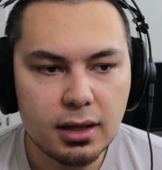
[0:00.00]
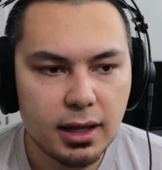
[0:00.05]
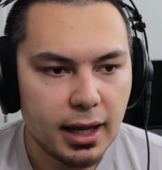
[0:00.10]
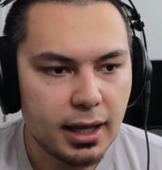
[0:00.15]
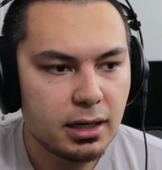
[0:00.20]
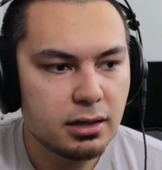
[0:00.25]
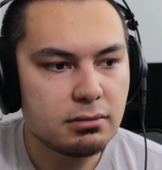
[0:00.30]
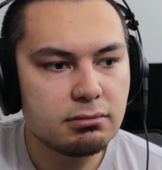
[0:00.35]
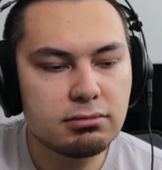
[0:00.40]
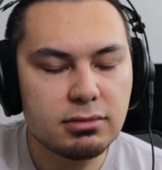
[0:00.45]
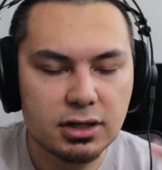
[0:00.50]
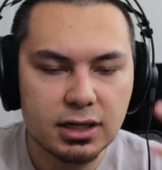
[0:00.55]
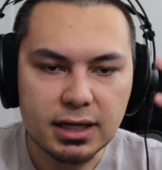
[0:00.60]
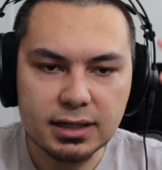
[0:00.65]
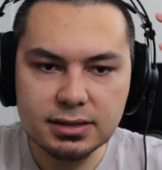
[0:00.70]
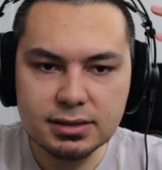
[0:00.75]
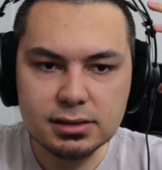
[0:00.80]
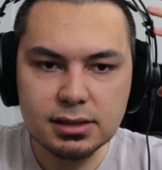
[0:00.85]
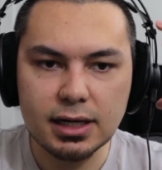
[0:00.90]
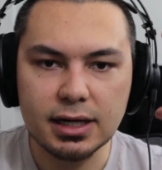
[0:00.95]
And they're
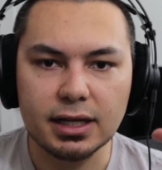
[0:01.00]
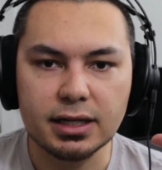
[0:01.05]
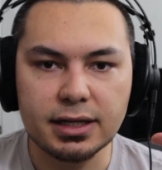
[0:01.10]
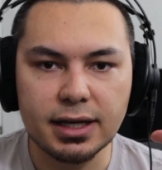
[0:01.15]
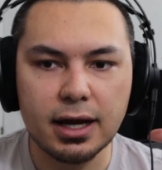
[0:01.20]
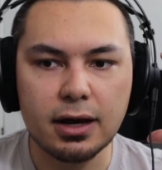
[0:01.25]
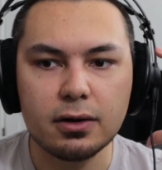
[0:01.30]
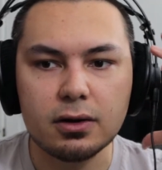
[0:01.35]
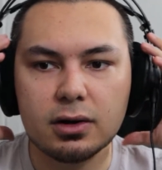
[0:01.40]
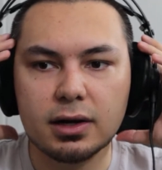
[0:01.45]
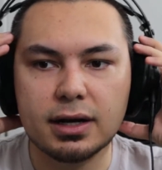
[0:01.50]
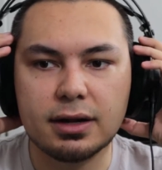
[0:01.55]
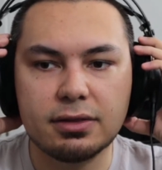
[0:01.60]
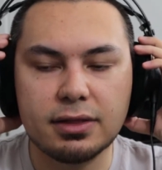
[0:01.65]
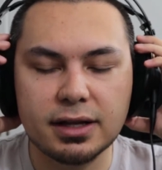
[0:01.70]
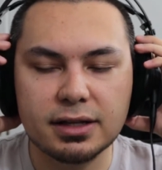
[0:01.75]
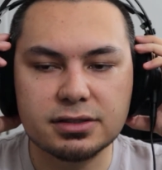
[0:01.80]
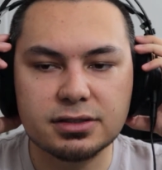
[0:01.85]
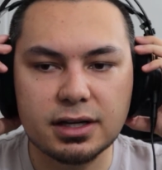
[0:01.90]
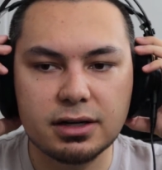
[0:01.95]
not sliding down or
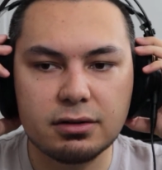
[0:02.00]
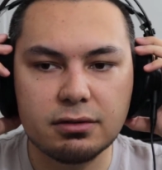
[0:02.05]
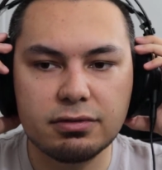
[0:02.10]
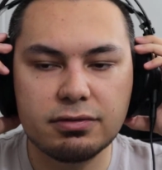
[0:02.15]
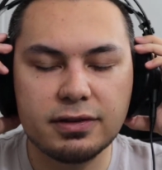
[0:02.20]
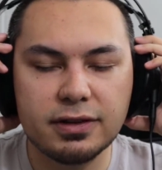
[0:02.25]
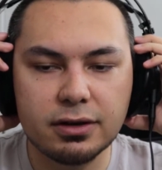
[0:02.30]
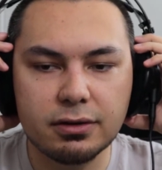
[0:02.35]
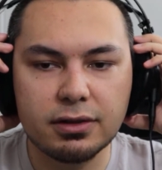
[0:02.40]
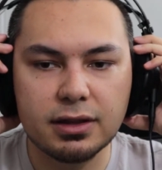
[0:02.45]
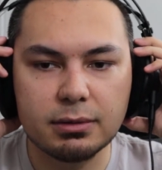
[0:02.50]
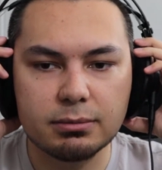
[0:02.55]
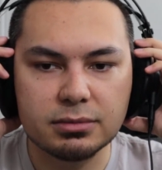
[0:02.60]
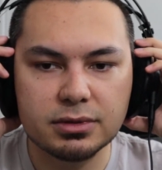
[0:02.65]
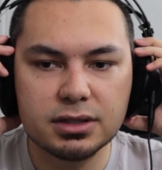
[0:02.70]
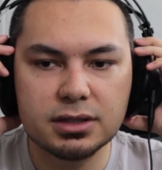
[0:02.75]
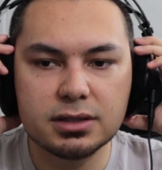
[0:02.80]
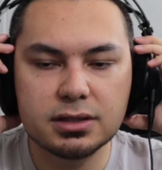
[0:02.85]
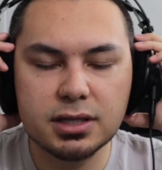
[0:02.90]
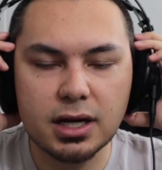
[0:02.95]
anything, so I don't feel
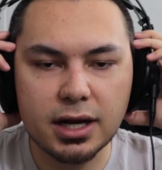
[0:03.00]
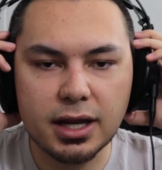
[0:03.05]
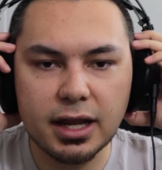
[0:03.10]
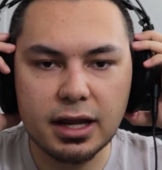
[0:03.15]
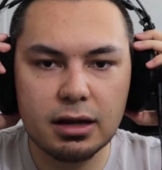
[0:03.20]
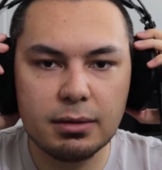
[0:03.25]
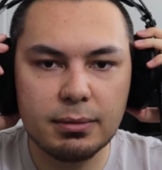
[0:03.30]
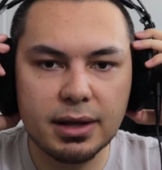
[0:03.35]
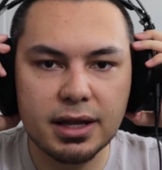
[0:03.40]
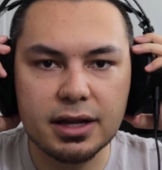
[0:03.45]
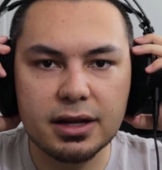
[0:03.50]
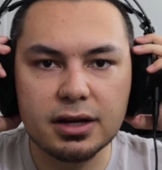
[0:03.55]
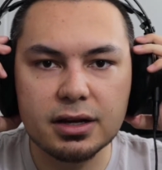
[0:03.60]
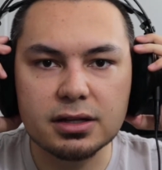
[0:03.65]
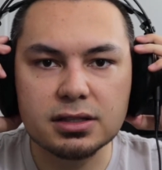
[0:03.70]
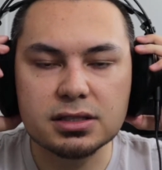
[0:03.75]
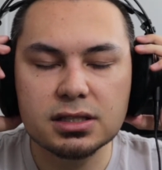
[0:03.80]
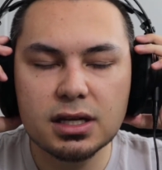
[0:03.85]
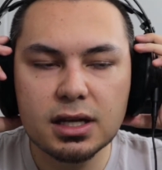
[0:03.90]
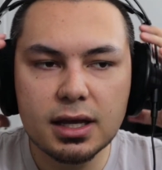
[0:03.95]
them tugging on my
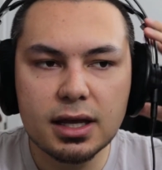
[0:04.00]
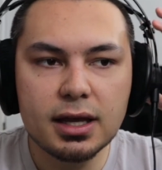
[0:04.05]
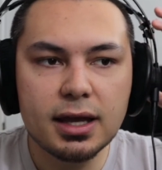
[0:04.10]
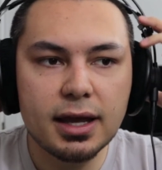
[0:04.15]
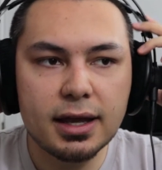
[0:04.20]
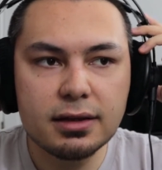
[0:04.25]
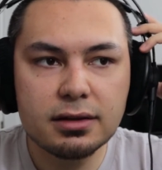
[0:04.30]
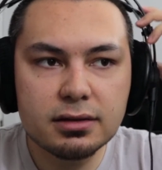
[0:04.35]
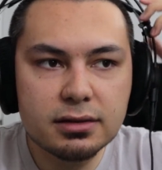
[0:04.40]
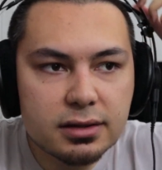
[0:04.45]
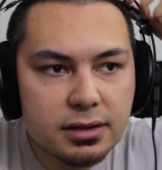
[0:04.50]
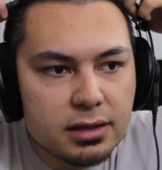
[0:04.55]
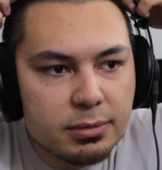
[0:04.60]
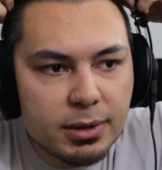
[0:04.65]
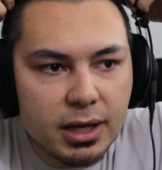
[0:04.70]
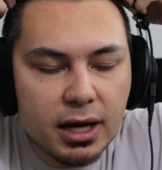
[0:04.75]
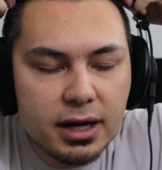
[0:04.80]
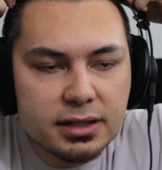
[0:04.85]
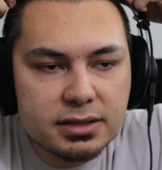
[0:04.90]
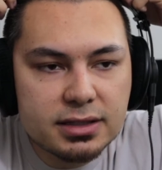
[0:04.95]
ears. And to
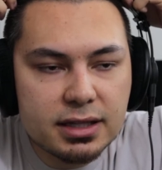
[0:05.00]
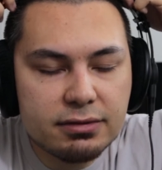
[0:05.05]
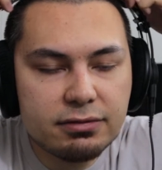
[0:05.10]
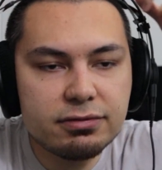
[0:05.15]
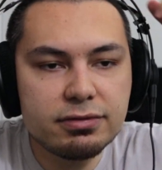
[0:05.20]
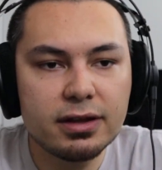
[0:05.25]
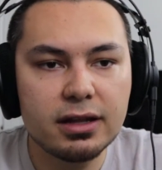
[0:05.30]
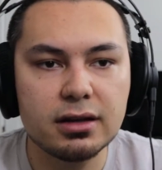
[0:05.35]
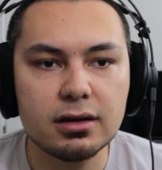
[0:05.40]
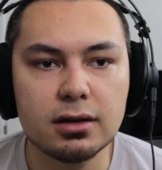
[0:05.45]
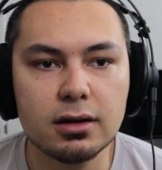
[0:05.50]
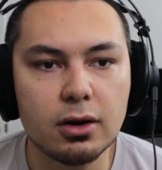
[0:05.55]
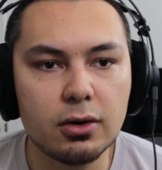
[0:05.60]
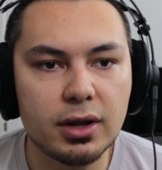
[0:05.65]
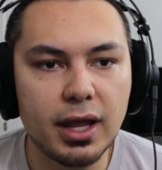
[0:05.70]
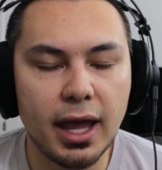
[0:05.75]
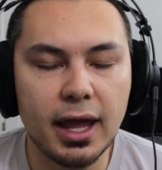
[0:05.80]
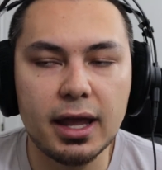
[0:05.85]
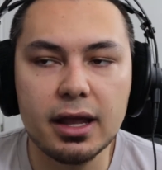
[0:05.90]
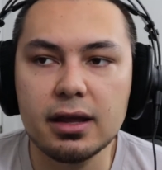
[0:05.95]
be honest, they fit
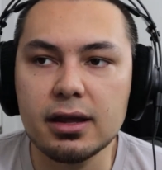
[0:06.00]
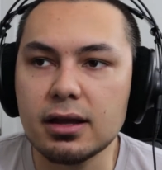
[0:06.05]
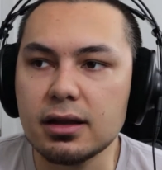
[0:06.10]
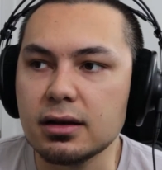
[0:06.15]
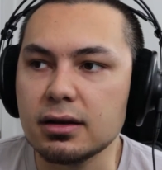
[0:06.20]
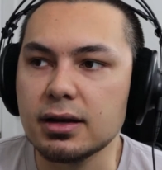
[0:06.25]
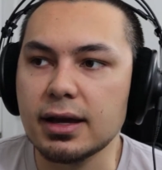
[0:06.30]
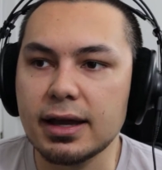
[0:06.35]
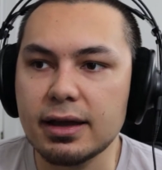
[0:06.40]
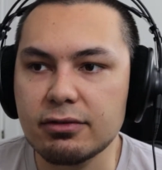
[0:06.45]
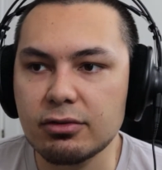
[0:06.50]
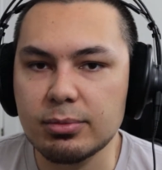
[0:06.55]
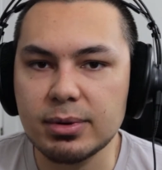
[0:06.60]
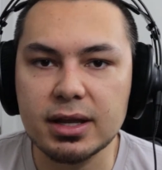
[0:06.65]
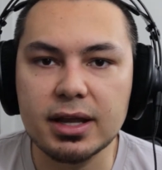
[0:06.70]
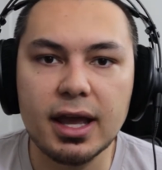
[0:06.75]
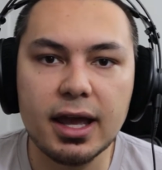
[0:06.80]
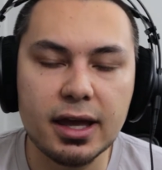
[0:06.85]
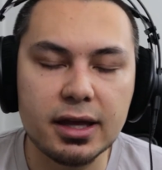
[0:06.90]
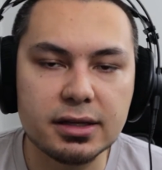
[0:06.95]
okay, and I have a
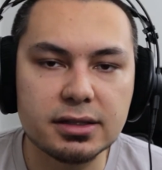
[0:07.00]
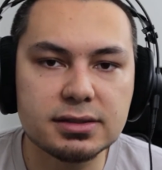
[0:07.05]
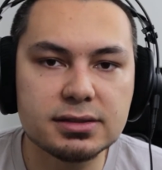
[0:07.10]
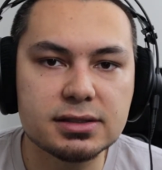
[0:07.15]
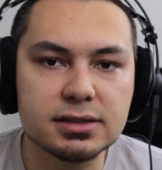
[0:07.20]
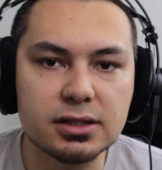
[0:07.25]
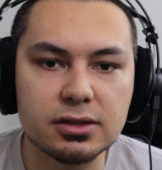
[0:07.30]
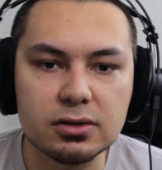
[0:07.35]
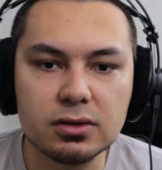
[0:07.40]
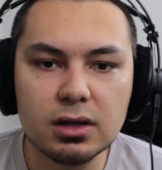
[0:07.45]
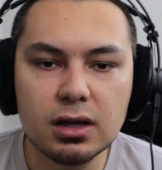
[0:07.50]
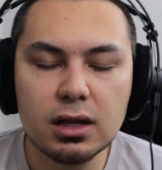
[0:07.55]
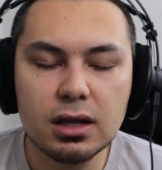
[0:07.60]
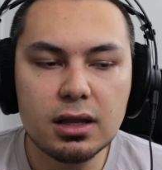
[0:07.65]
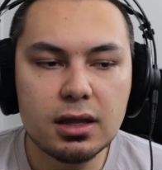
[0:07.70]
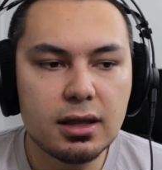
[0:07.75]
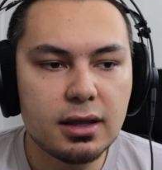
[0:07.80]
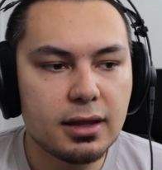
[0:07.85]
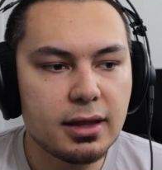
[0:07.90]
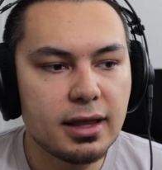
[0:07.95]
big head, so
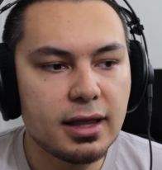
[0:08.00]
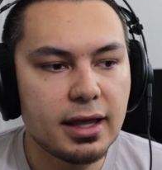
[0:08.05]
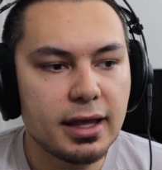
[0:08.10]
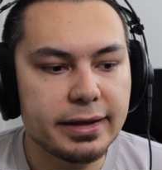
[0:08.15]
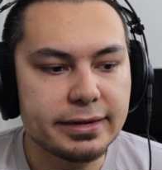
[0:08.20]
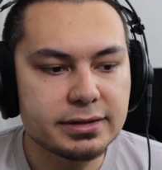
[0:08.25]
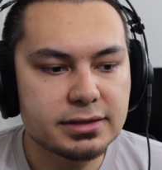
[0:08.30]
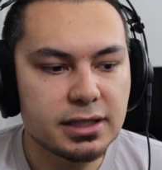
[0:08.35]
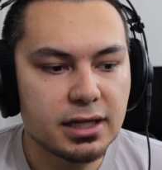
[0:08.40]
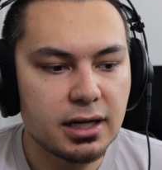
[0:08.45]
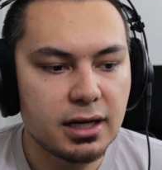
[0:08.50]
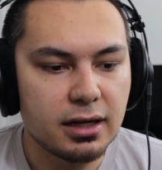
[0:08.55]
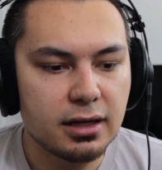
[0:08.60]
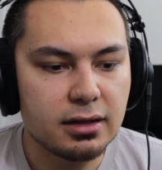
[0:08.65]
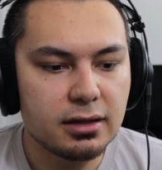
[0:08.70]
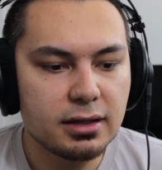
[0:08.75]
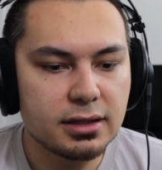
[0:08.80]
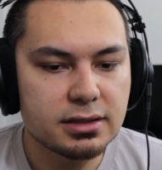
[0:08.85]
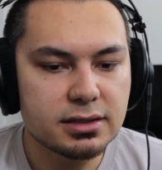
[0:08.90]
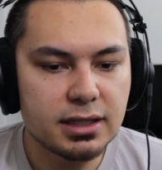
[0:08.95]
it's
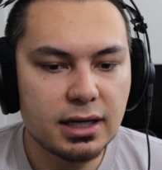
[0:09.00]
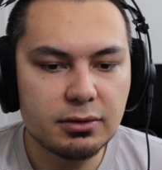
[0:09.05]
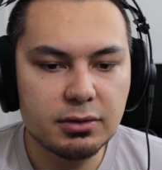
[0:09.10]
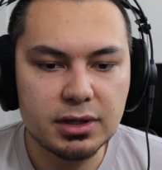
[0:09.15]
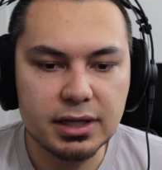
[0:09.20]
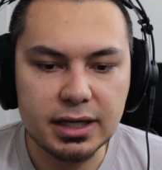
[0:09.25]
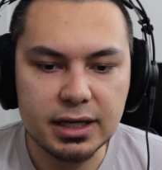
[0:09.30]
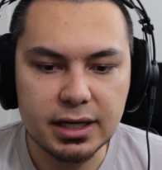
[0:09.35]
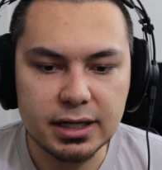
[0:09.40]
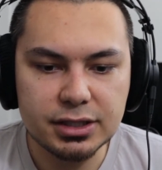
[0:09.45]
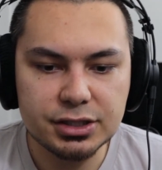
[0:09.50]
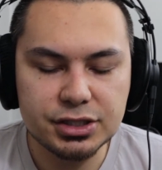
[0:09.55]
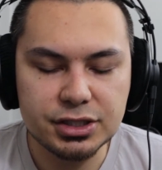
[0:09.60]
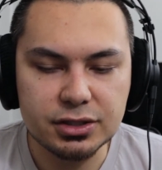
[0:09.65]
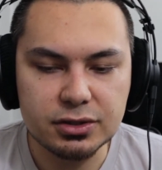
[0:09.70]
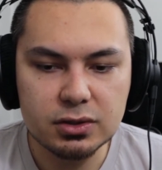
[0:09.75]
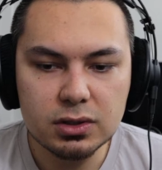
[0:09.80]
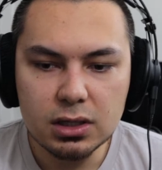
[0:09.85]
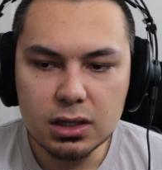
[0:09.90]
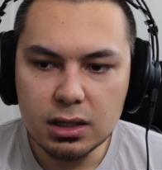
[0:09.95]
not really an
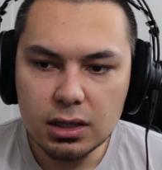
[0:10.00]
issue.